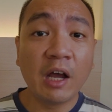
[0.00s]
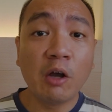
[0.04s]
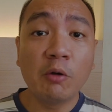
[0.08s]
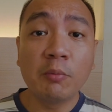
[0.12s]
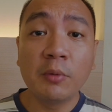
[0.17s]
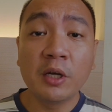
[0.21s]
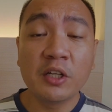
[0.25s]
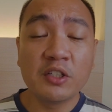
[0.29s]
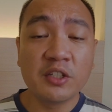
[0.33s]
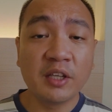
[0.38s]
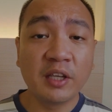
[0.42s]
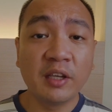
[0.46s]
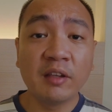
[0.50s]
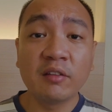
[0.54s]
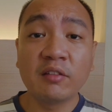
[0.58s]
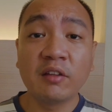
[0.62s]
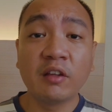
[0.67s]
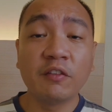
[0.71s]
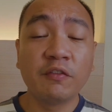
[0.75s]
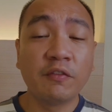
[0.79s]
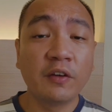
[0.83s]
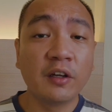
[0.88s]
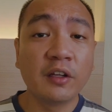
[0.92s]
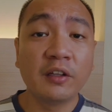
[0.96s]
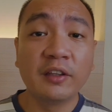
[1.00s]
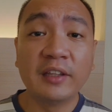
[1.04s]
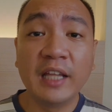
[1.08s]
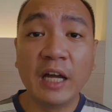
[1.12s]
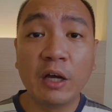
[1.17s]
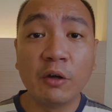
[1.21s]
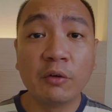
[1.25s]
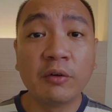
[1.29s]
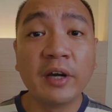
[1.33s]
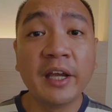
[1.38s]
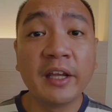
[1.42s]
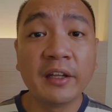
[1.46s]
how much is the fund
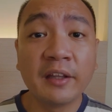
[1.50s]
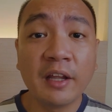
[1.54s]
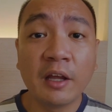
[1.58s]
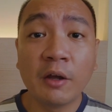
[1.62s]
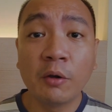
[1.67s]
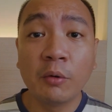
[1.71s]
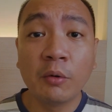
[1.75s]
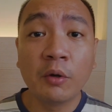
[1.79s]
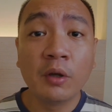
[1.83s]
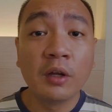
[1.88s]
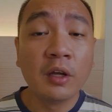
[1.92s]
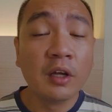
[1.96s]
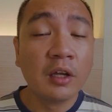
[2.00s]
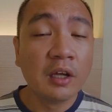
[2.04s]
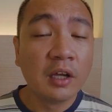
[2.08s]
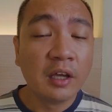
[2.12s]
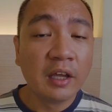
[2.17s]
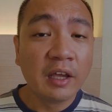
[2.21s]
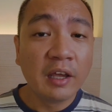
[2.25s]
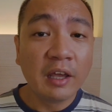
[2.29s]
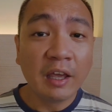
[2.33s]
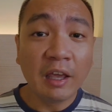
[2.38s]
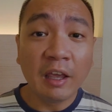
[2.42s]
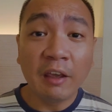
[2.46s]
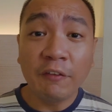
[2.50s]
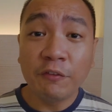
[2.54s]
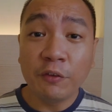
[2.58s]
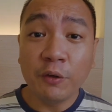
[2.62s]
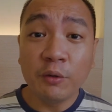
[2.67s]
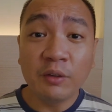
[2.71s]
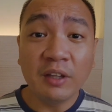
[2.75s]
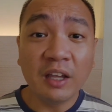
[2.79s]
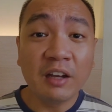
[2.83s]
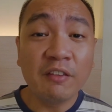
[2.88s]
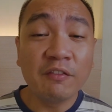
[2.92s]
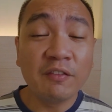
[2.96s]
down right now? If
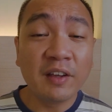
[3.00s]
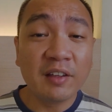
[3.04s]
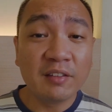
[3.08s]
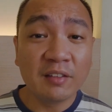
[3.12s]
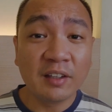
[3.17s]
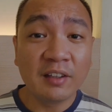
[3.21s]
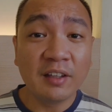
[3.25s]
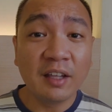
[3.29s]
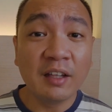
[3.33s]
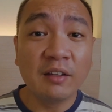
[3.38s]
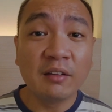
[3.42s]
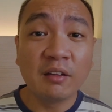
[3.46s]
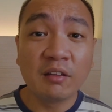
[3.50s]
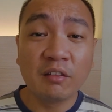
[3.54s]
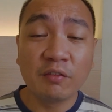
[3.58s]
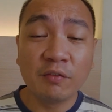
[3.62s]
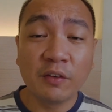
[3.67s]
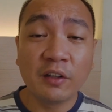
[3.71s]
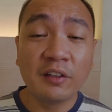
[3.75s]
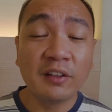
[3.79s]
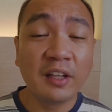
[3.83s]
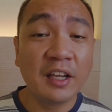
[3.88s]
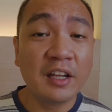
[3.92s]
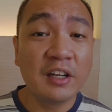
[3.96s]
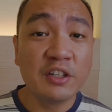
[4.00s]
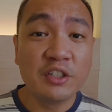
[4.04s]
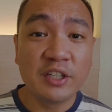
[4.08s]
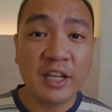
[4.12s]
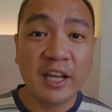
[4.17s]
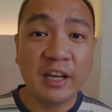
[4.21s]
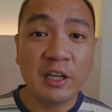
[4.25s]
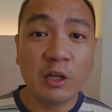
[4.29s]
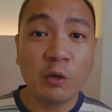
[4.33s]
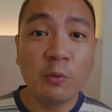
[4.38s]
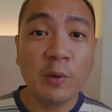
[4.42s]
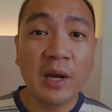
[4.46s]
you'd invested in this fund in
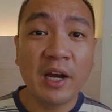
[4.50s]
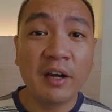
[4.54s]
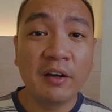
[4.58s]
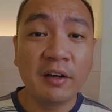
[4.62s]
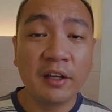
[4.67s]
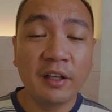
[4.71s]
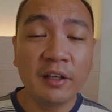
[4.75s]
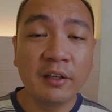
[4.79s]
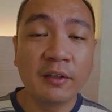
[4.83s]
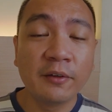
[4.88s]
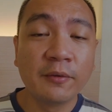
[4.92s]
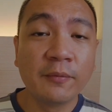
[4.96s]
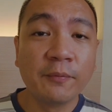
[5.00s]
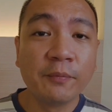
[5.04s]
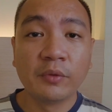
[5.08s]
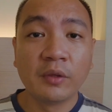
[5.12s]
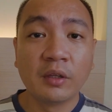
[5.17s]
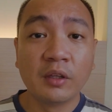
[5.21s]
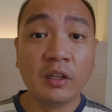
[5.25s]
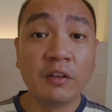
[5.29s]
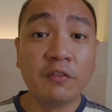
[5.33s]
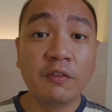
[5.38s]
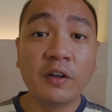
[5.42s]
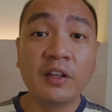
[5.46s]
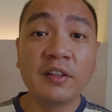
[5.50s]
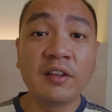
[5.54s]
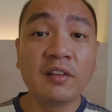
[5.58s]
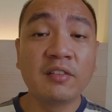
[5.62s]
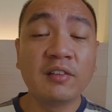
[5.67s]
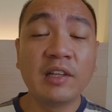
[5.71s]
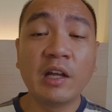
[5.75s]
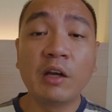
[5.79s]
January, the fund is